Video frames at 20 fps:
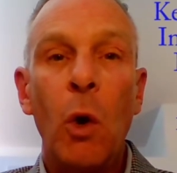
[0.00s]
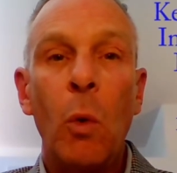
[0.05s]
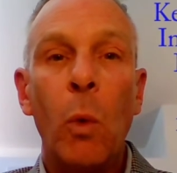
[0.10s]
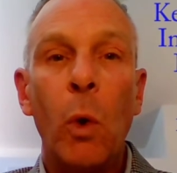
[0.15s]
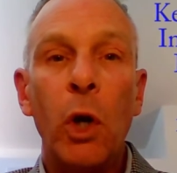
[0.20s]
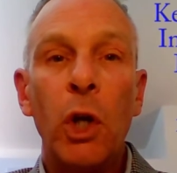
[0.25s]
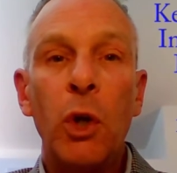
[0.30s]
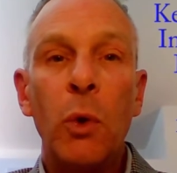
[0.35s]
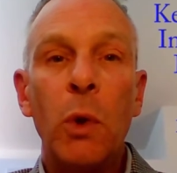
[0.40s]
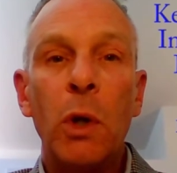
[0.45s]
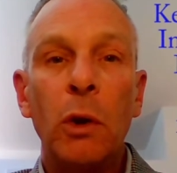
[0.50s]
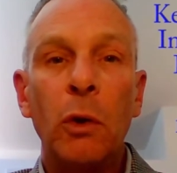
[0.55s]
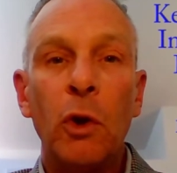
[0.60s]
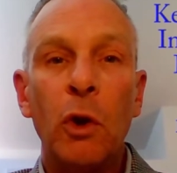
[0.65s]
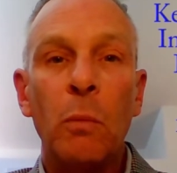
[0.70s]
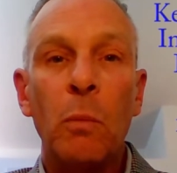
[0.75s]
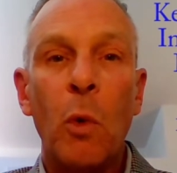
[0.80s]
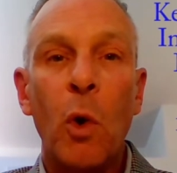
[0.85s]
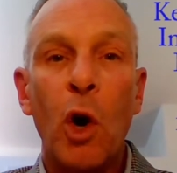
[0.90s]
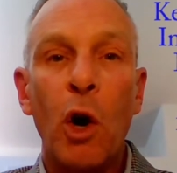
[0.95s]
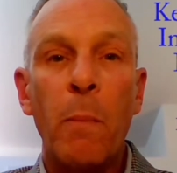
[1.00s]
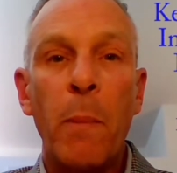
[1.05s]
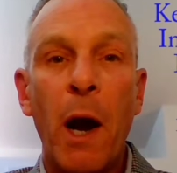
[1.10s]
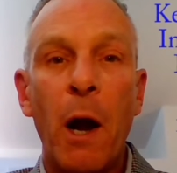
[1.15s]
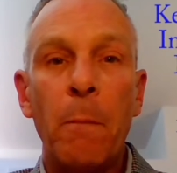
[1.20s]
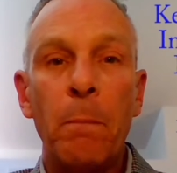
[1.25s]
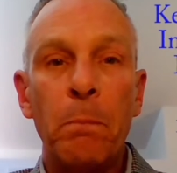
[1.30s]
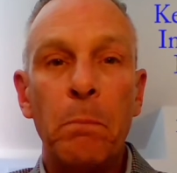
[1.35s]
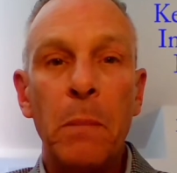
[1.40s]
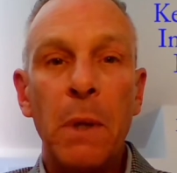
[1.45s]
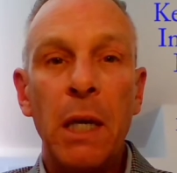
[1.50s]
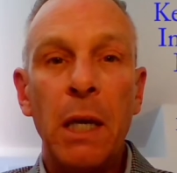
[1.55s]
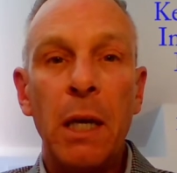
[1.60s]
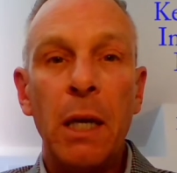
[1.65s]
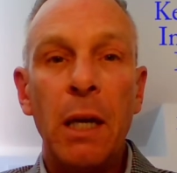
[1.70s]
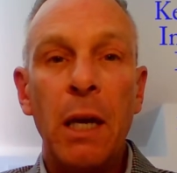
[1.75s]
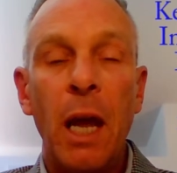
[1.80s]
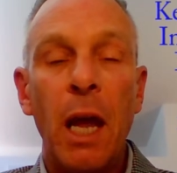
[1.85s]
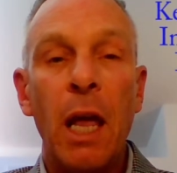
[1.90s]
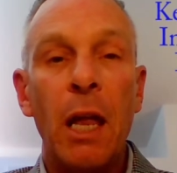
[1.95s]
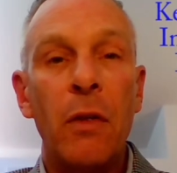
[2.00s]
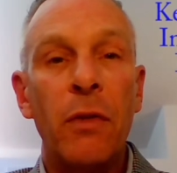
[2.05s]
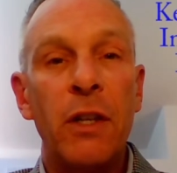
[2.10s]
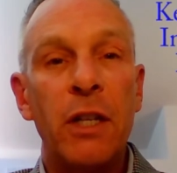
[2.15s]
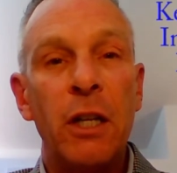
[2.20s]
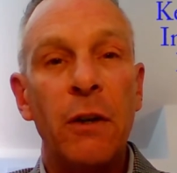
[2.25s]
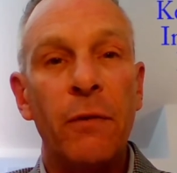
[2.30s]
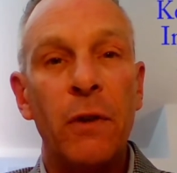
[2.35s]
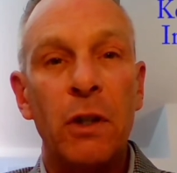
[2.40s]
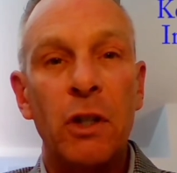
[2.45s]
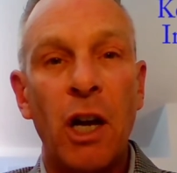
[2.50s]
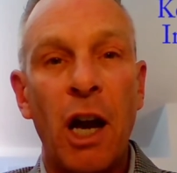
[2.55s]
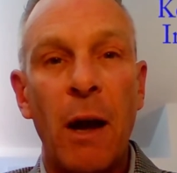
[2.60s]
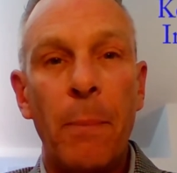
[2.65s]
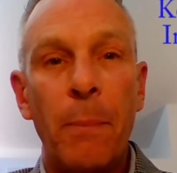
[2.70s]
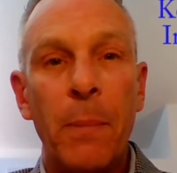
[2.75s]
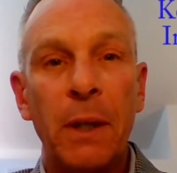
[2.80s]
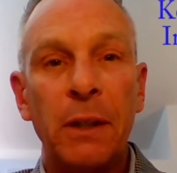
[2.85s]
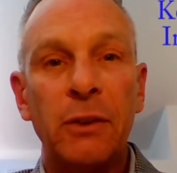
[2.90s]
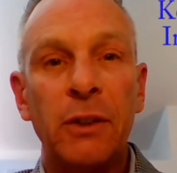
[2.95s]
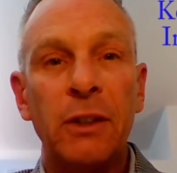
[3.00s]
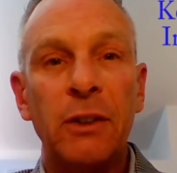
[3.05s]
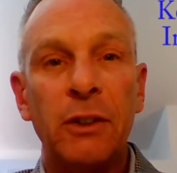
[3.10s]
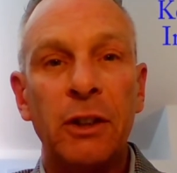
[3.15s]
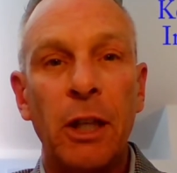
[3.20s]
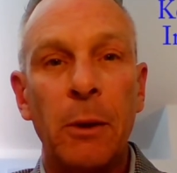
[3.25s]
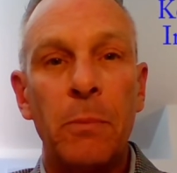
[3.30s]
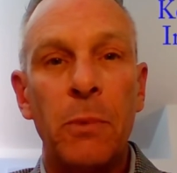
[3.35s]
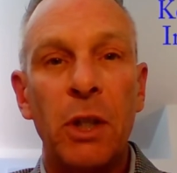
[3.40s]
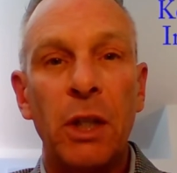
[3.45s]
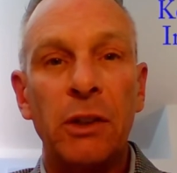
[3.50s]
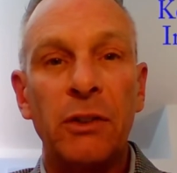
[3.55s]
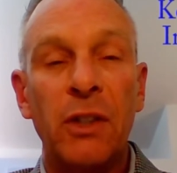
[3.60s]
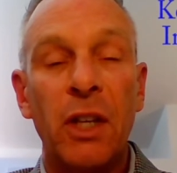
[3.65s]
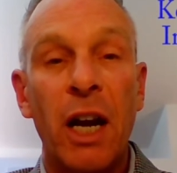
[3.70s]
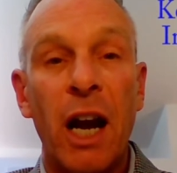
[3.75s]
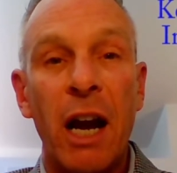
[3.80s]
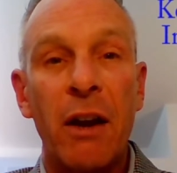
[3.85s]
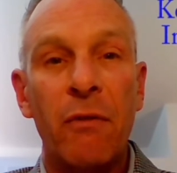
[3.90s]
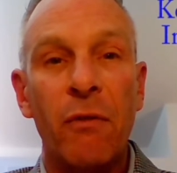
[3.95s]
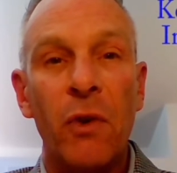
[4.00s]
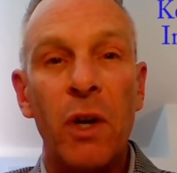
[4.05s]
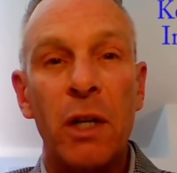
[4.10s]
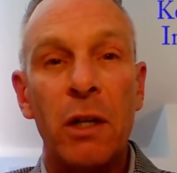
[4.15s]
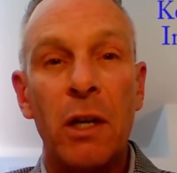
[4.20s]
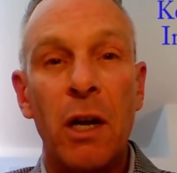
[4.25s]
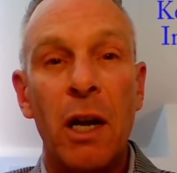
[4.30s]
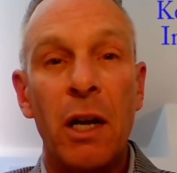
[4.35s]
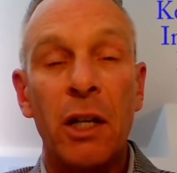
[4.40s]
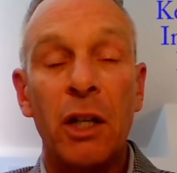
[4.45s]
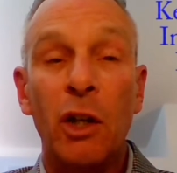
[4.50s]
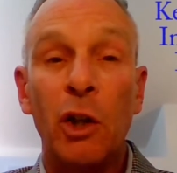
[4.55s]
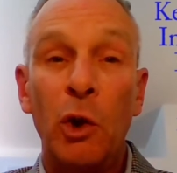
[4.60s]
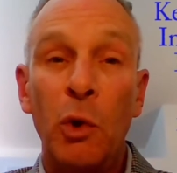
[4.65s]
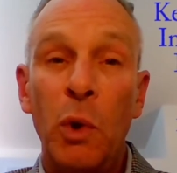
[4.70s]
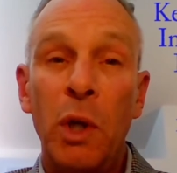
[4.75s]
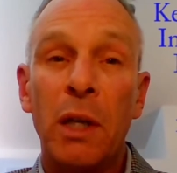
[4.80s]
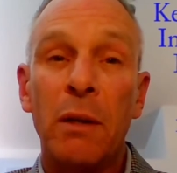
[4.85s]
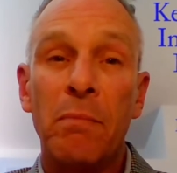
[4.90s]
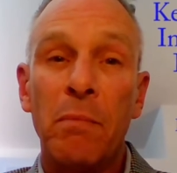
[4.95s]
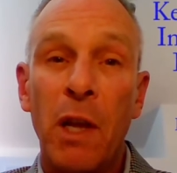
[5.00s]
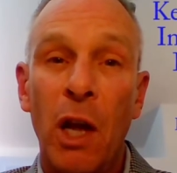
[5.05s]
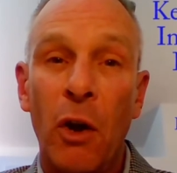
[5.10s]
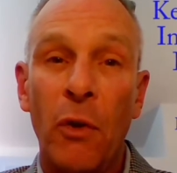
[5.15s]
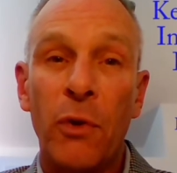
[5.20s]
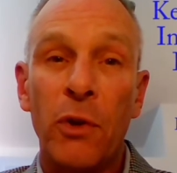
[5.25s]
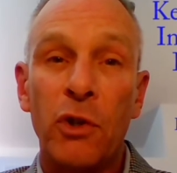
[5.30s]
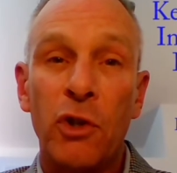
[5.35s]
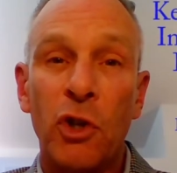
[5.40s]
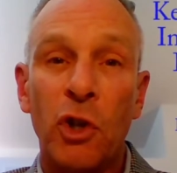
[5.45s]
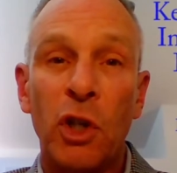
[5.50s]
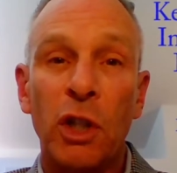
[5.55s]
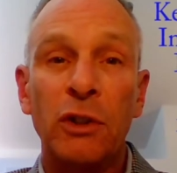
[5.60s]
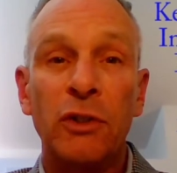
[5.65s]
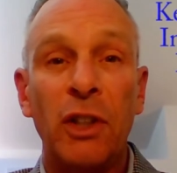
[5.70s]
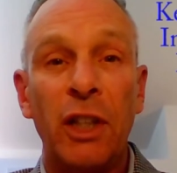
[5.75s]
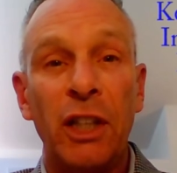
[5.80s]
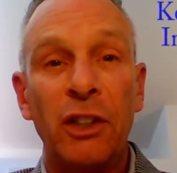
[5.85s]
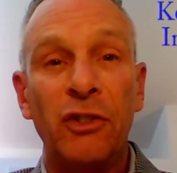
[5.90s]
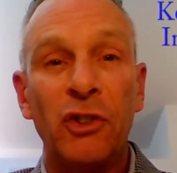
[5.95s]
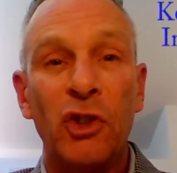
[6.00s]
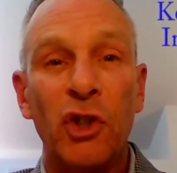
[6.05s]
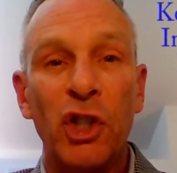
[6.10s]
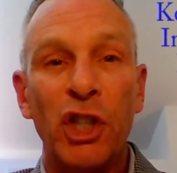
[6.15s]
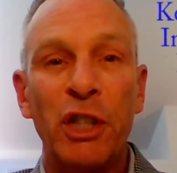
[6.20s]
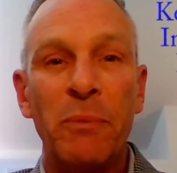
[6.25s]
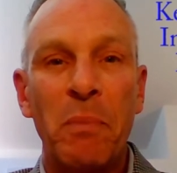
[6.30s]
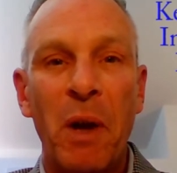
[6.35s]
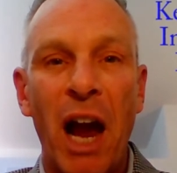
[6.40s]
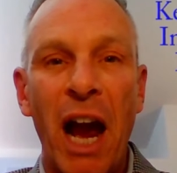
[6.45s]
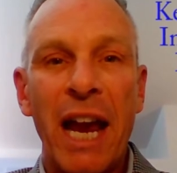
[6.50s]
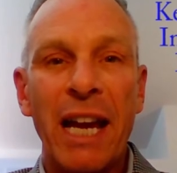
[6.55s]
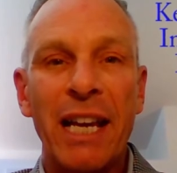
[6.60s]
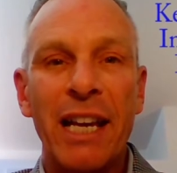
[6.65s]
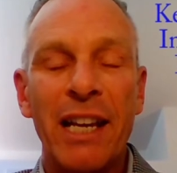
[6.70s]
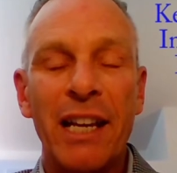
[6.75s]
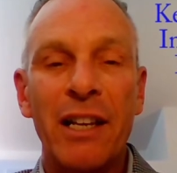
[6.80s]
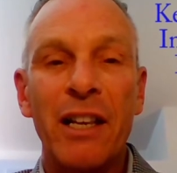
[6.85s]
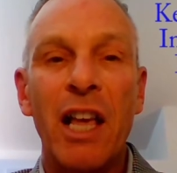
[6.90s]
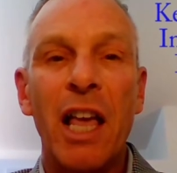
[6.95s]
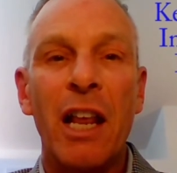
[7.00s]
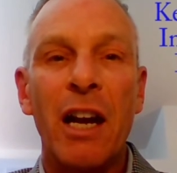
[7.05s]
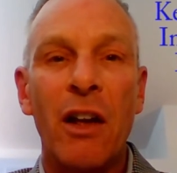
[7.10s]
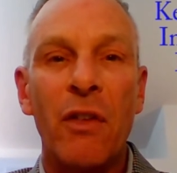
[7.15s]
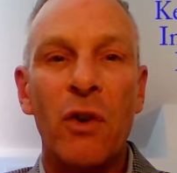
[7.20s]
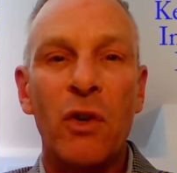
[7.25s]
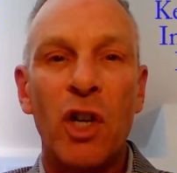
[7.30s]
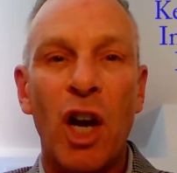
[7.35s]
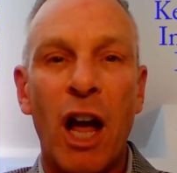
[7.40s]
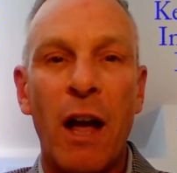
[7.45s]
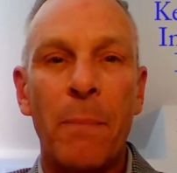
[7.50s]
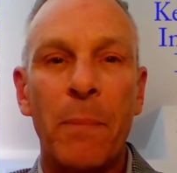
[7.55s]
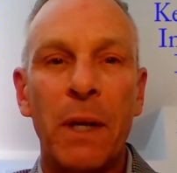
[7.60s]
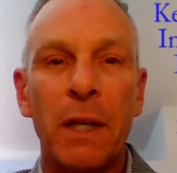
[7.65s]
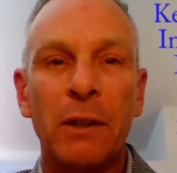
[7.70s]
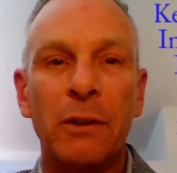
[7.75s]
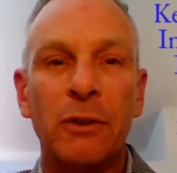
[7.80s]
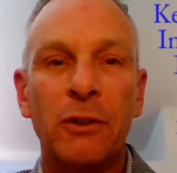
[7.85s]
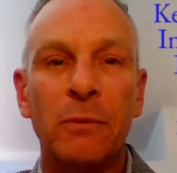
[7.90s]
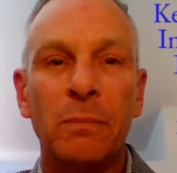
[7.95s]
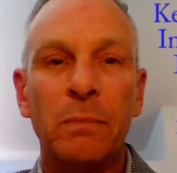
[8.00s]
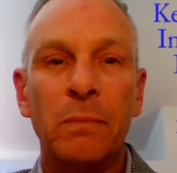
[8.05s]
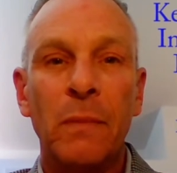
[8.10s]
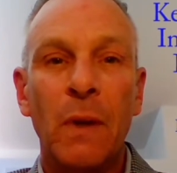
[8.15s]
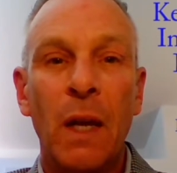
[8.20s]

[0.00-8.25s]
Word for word: where you can learn more about me and the different topics and subjects that I have written on, including health insurance, history, hiking, and other topics.